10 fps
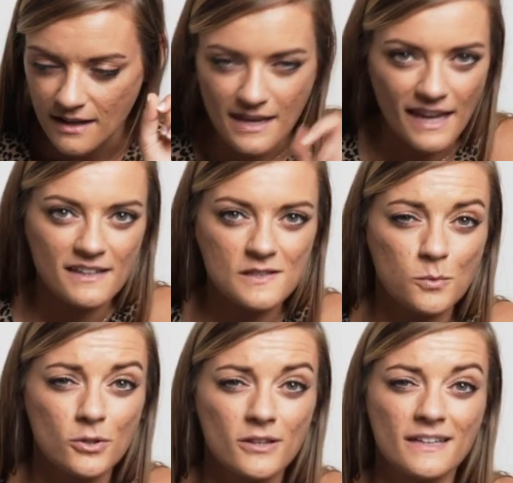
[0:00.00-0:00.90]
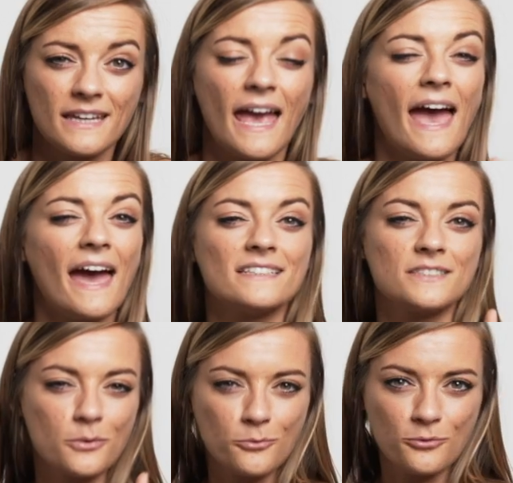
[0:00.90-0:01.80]
Next, we're looking
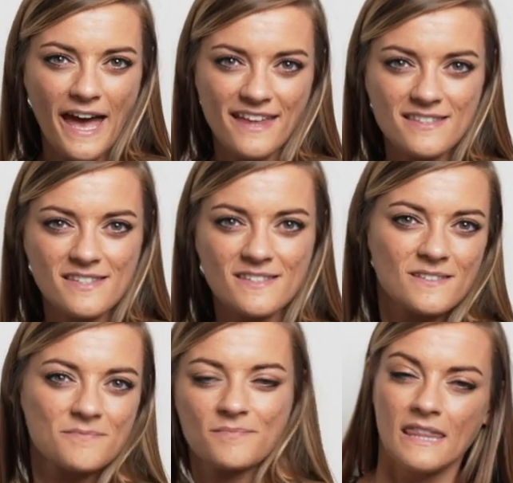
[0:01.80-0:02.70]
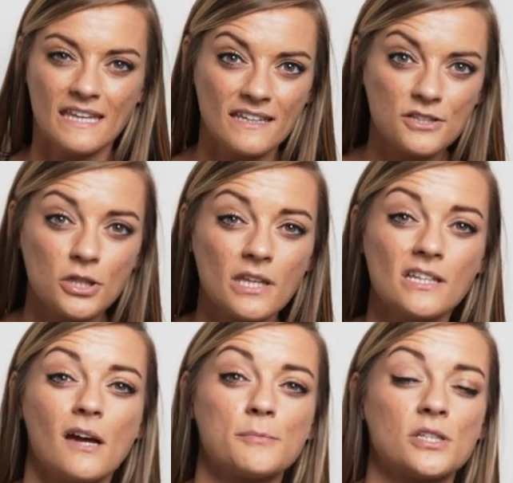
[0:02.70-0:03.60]
at rats. The initial
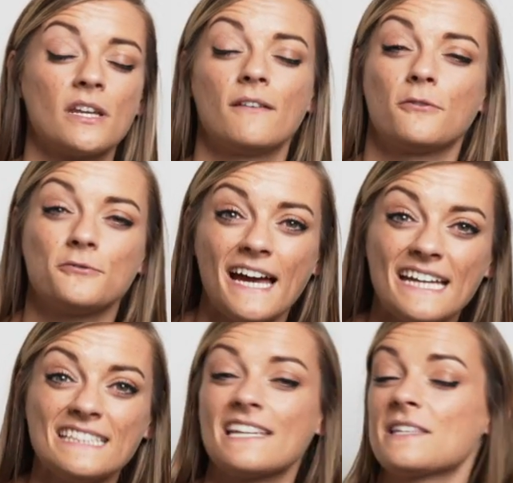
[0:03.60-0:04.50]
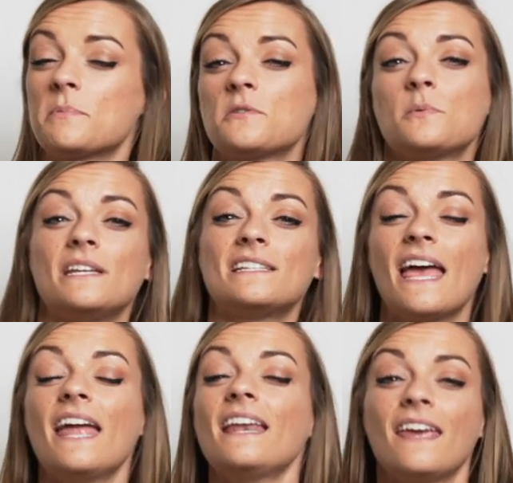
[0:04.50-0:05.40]
adoption of a rat is between
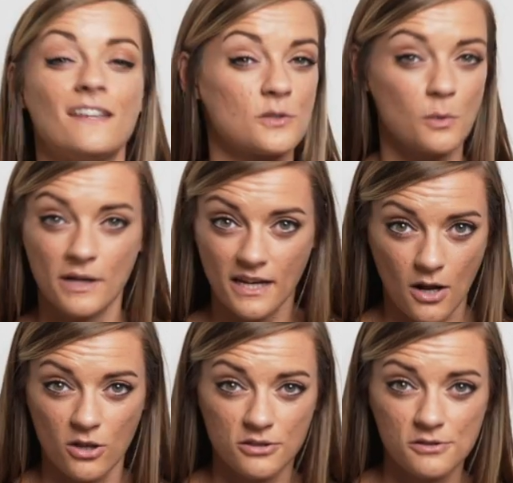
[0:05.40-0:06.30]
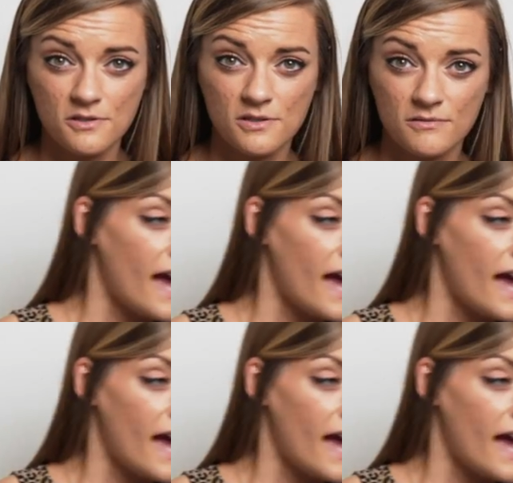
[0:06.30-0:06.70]
$10 and $20.